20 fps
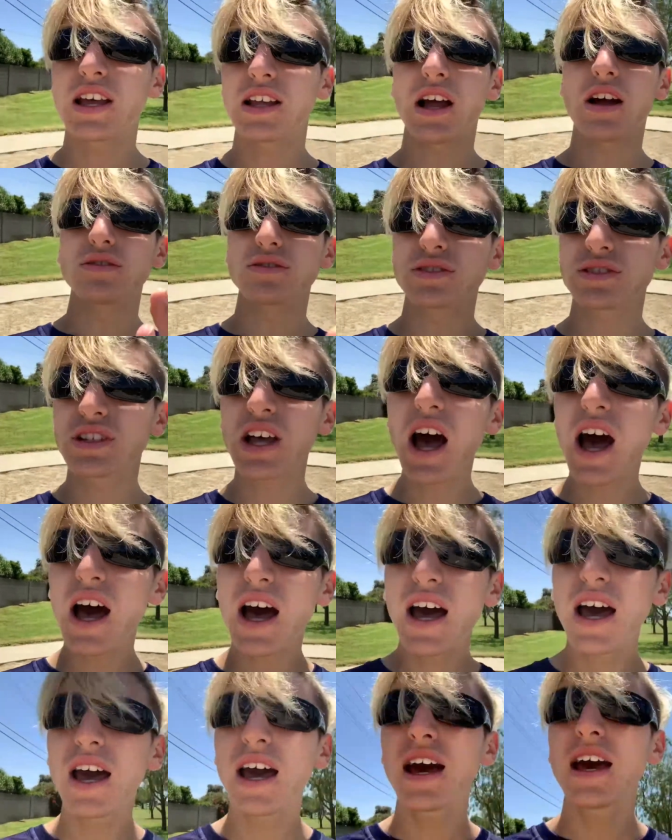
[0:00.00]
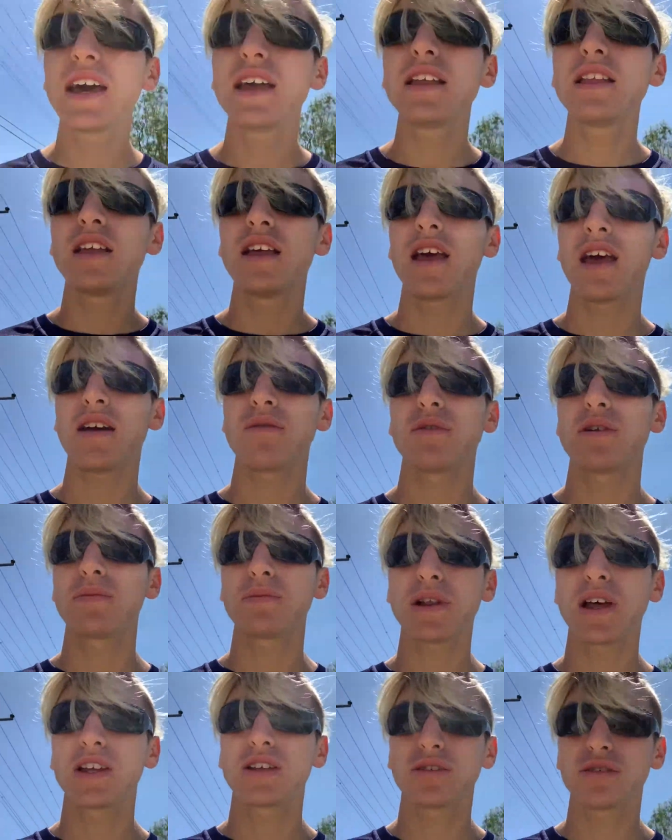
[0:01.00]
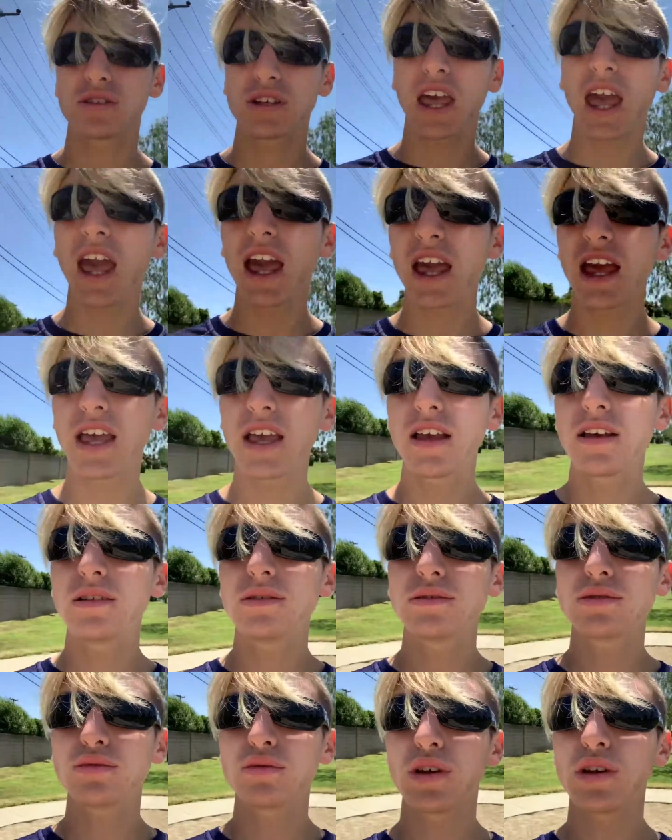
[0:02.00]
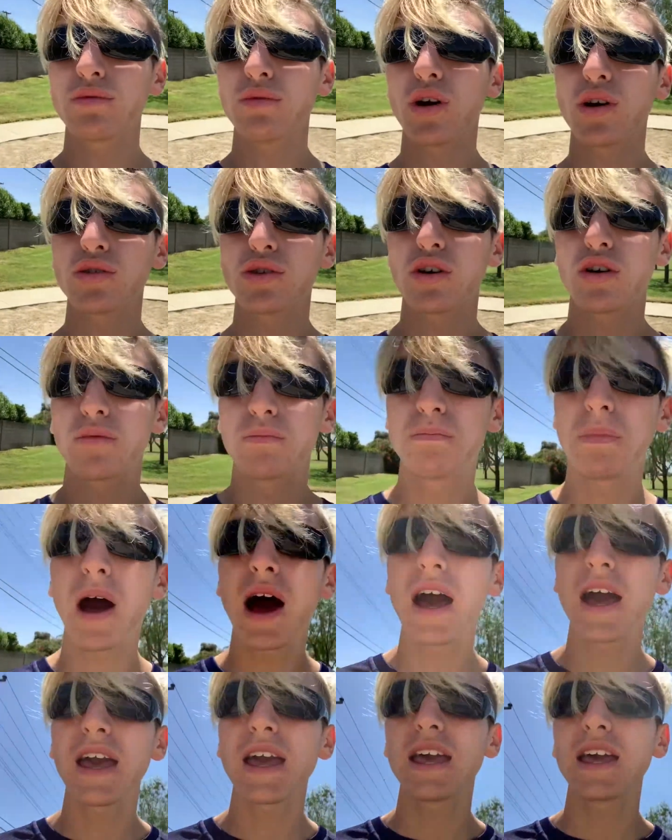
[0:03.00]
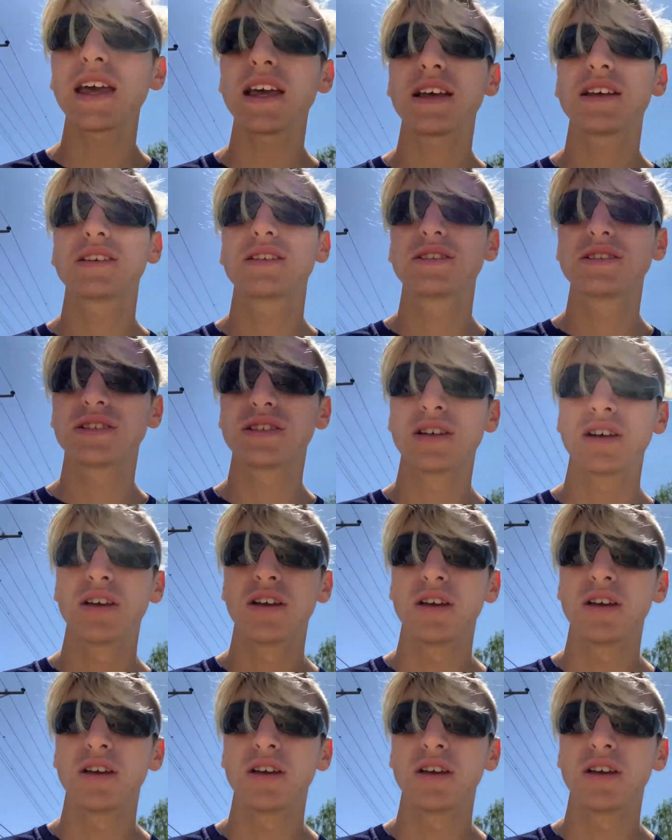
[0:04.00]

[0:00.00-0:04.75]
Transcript: outside and we played our games. We rode our bikes.